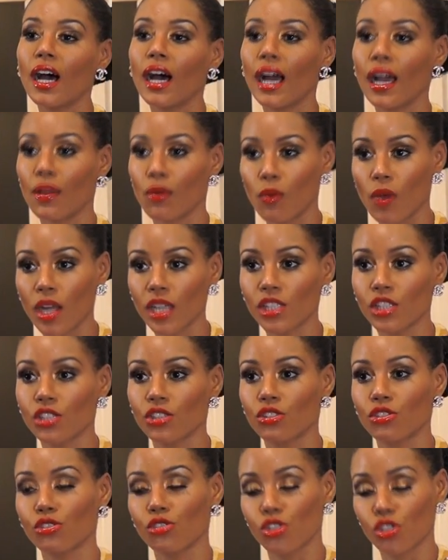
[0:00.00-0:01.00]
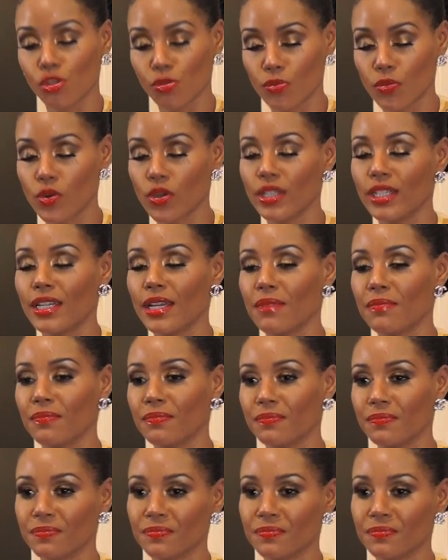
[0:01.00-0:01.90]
I watch to support them.